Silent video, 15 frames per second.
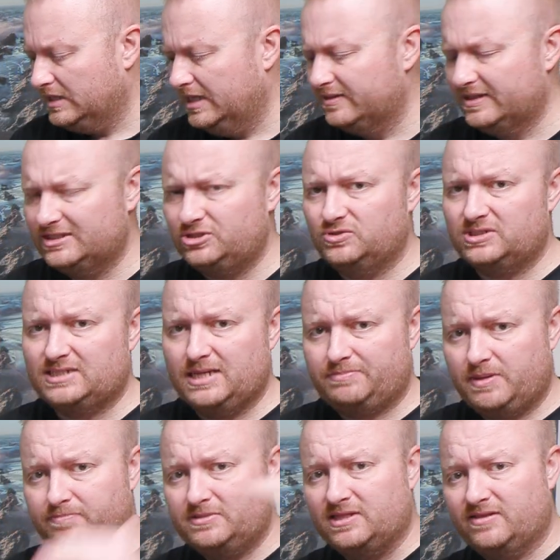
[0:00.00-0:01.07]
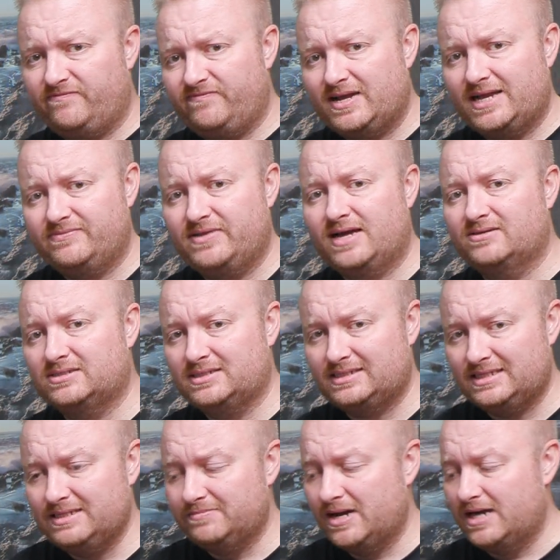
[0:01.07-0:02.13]
Unless you step up to the
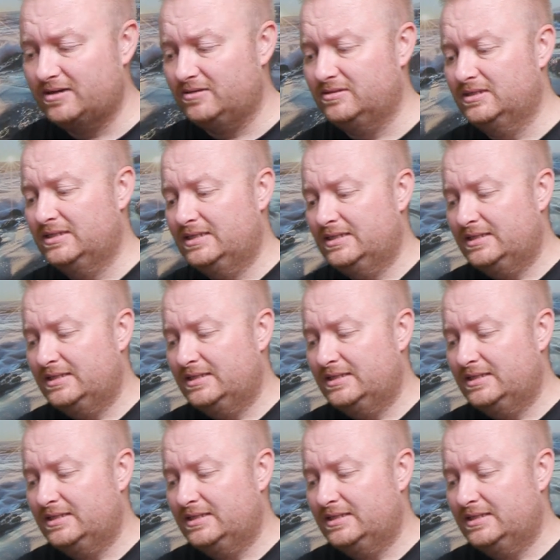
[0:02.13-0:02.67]
5000D model,